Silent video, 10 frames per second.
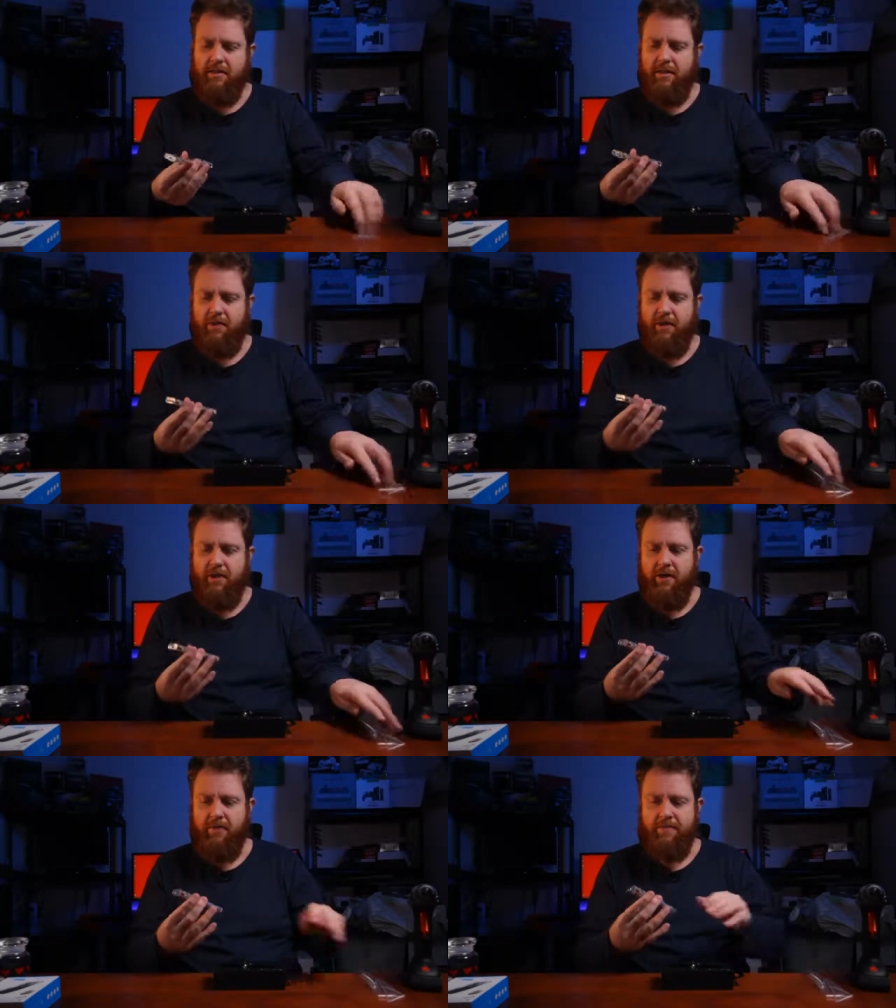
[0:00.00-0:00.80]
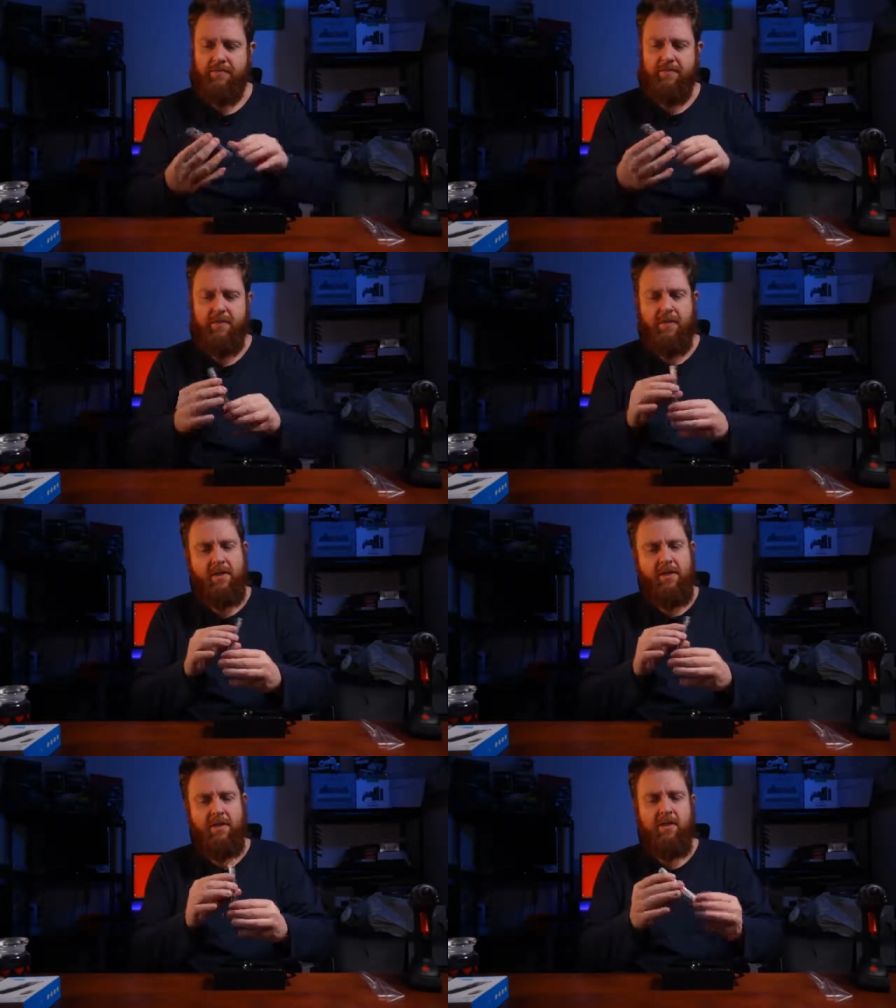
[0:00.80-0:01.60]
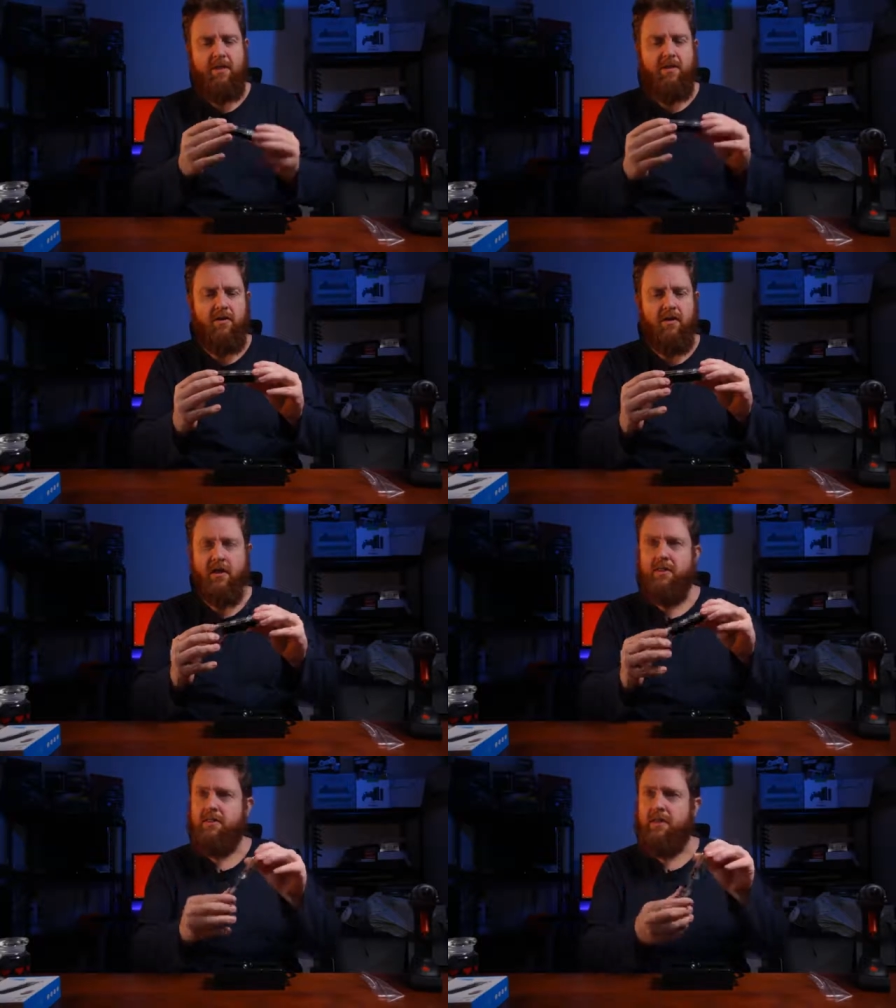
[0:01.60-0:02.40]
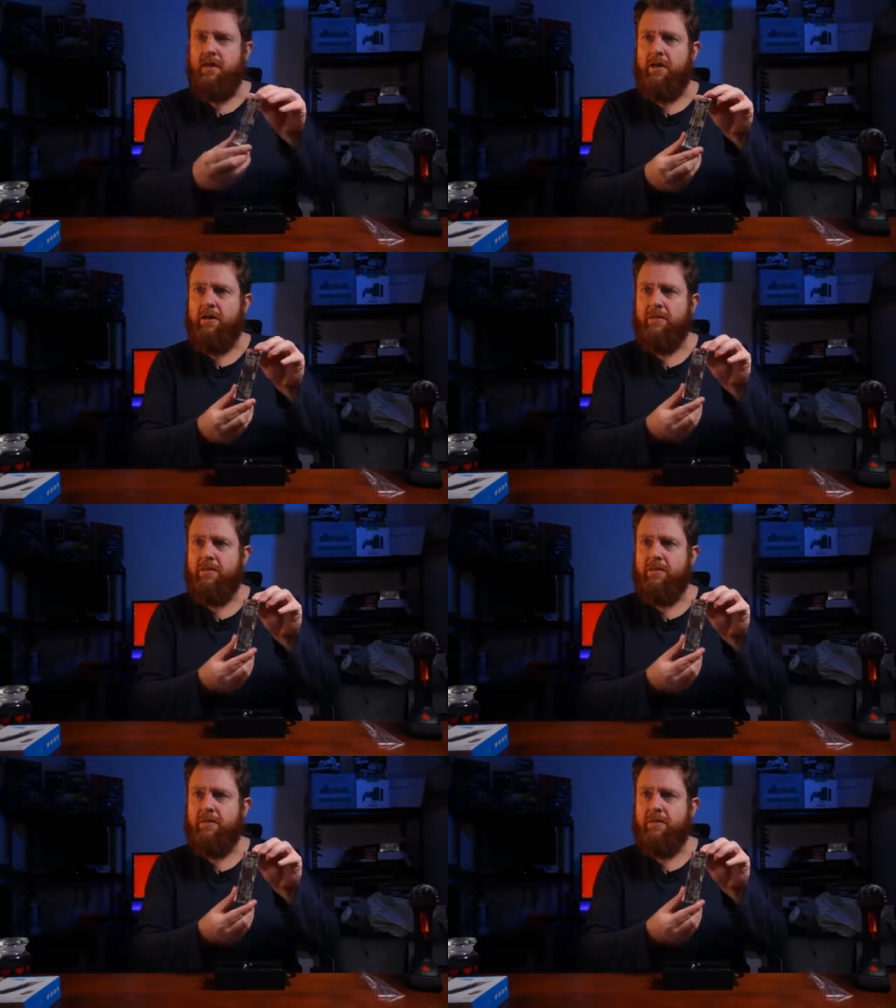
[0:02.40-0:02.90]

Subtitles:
There we go. All right, so